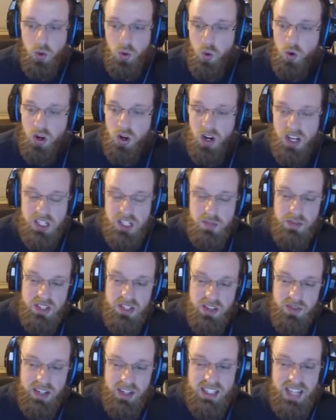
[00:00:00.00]
or a
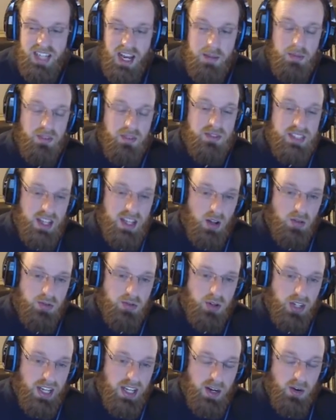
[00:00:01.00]
specific type of
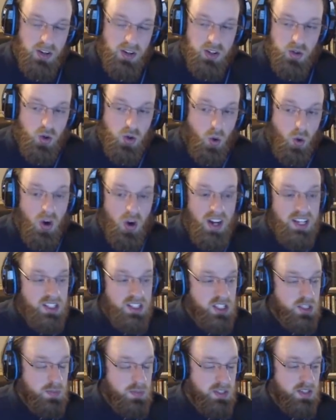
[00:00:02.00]
delver character or a
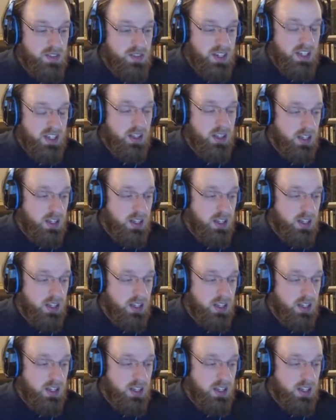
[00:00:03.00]
specific